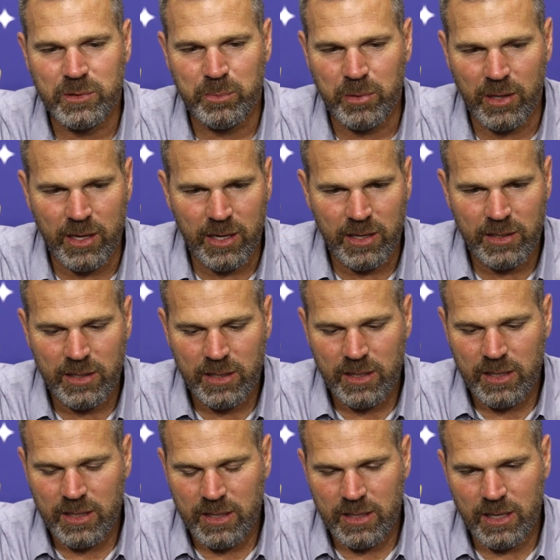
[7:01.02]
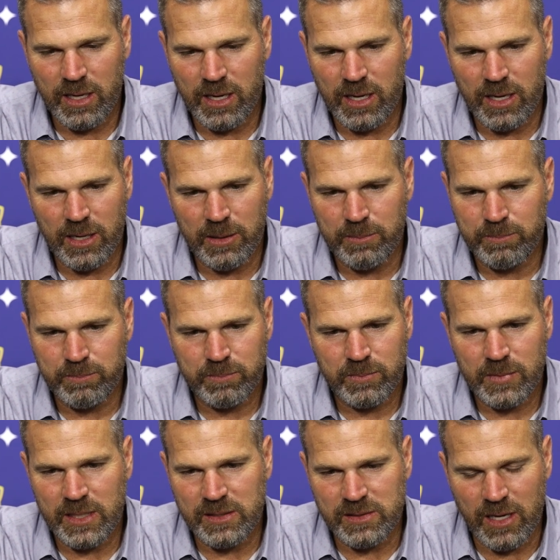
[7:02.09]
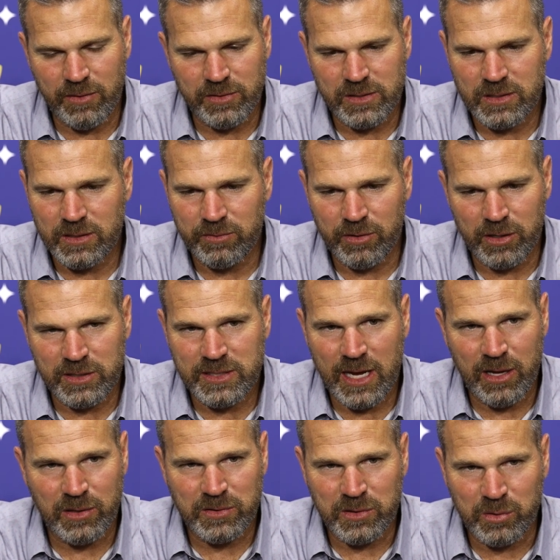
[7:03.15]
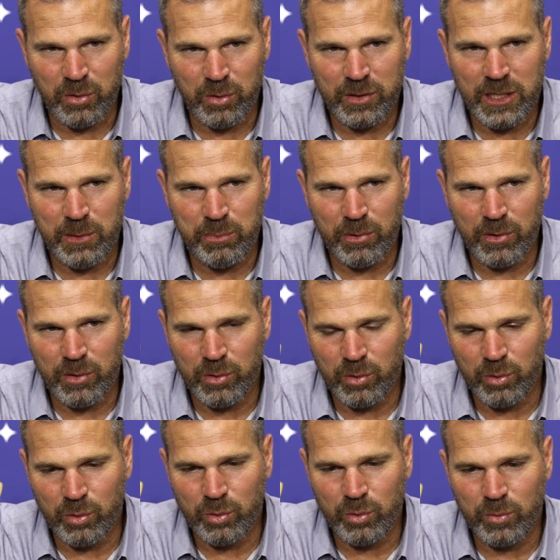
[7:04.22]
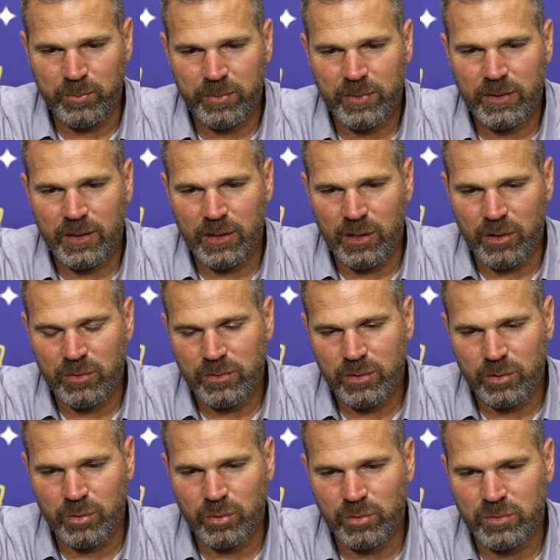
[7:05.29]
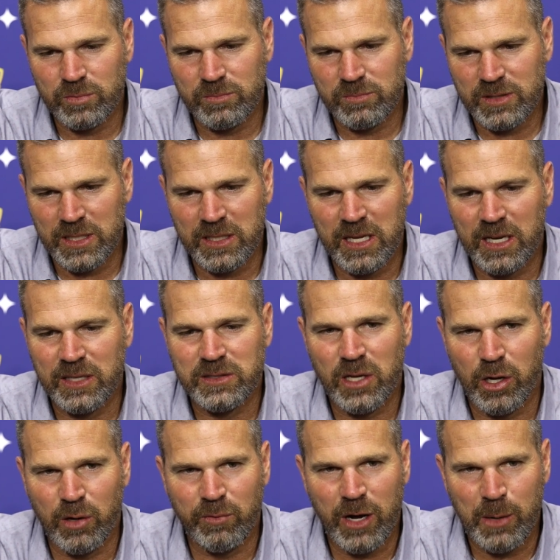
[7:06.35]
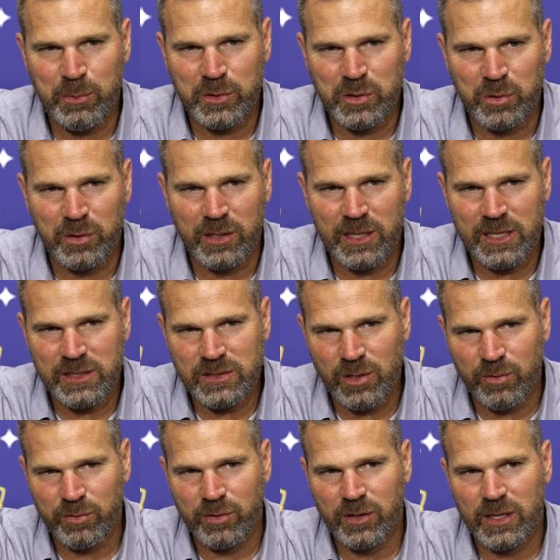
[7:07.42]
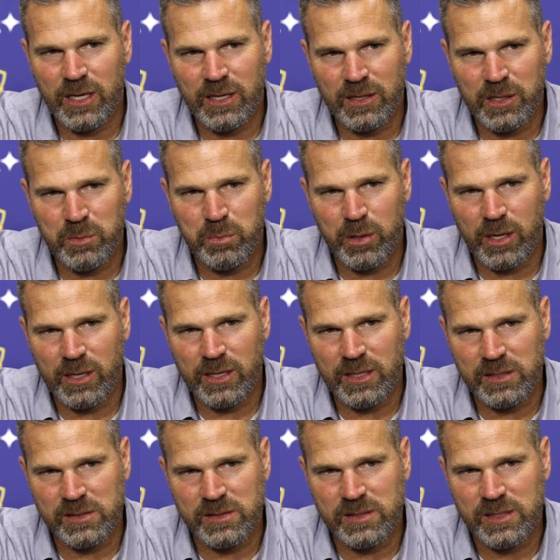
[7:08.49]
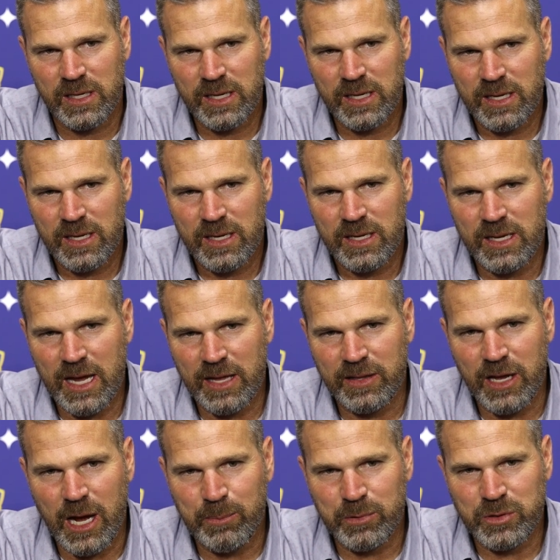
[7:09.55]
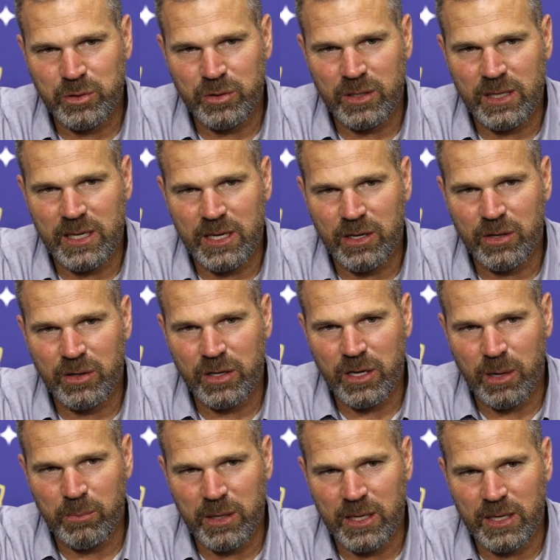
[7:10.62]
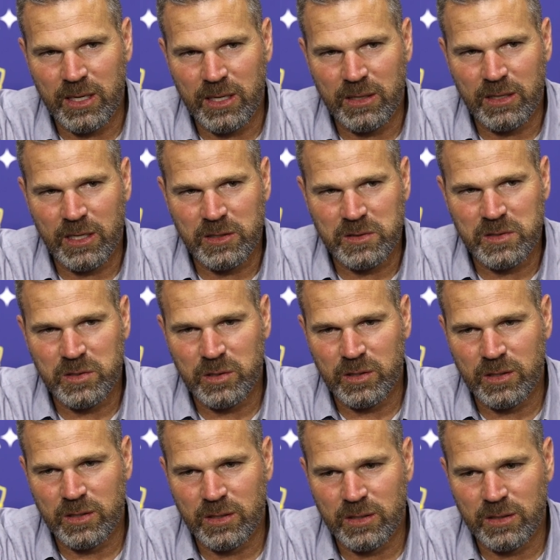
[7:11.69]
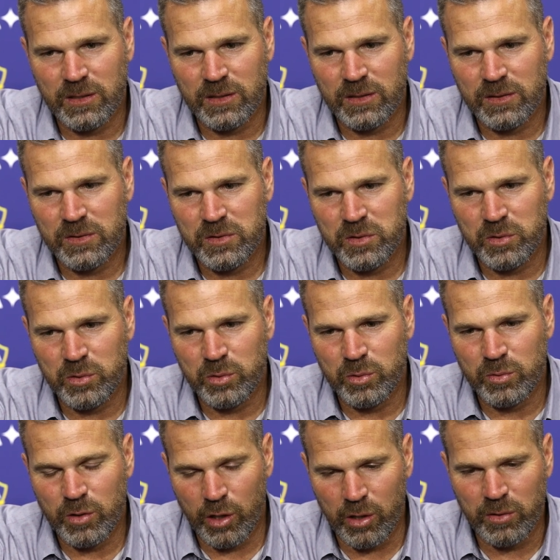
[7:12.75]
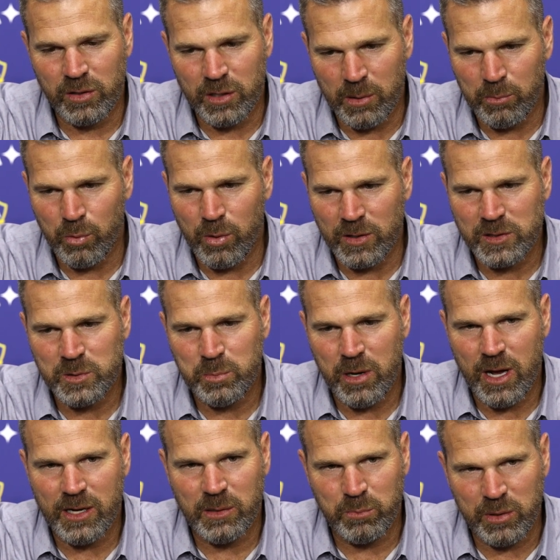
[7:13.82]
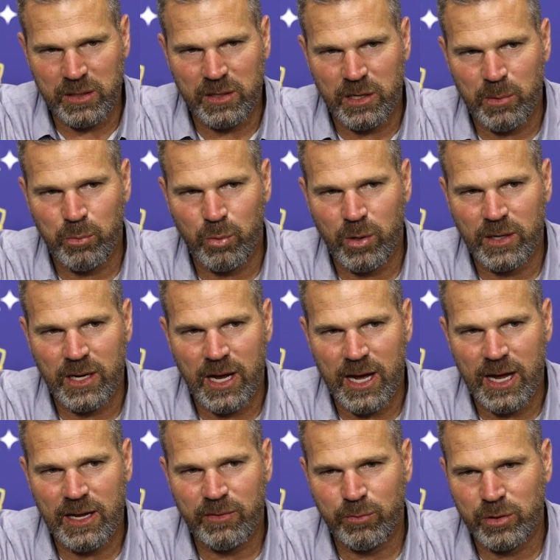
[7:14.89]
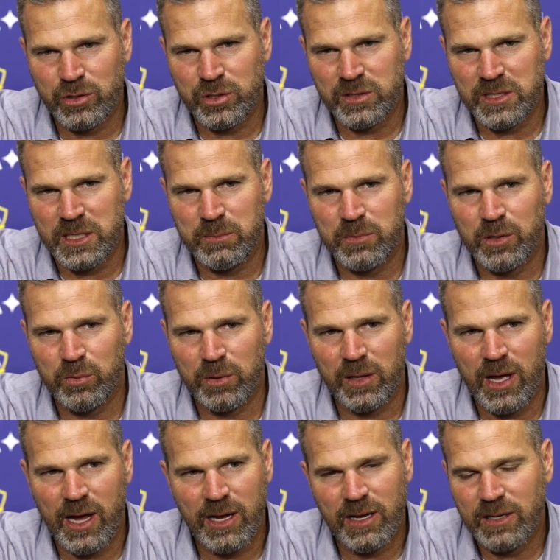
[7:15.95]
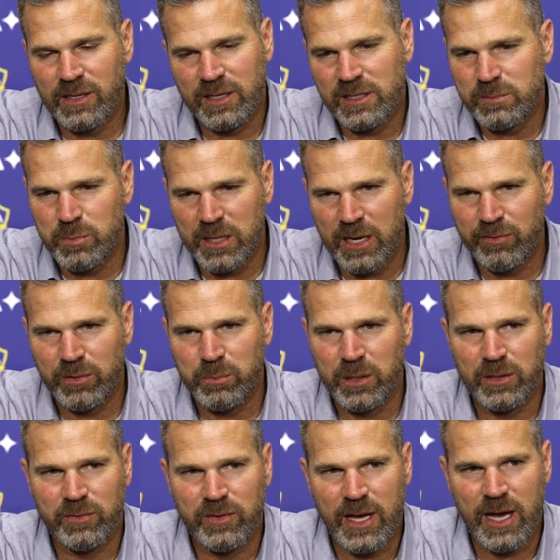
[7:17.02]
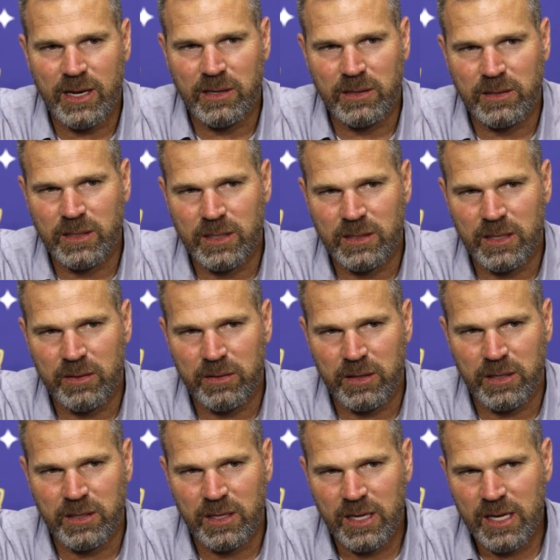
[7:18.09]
play. He's obviously a very talented goalkeeper who, you know, who didn't get a ton of opportunities over in England, but he had the opportunity here to come in and to earn the number one spot and be the number one guy of which a team could rely on, and he's been every bit of that. And I think